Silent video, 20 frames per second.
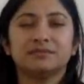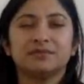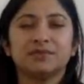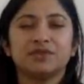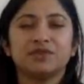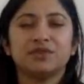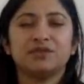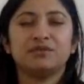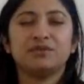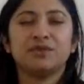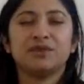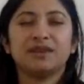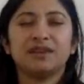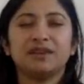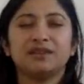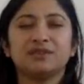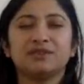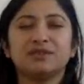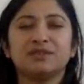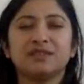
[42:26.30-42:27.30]
Don't forget
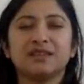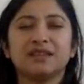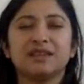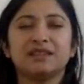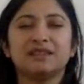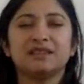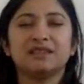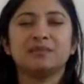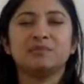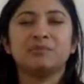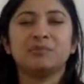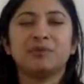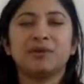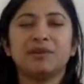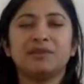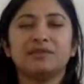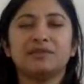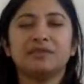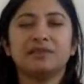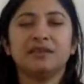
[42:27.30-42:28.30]
to take deep
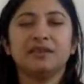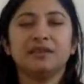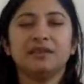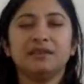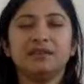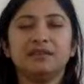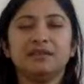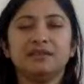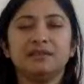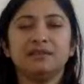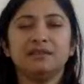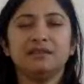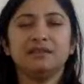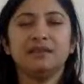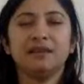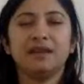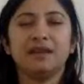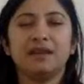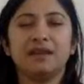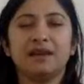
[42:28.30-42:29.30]
breaths in
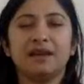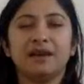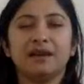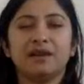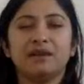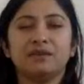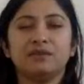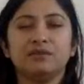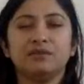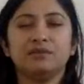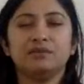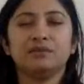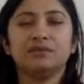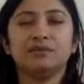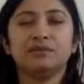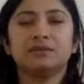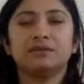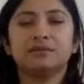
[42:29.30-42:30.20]
and out.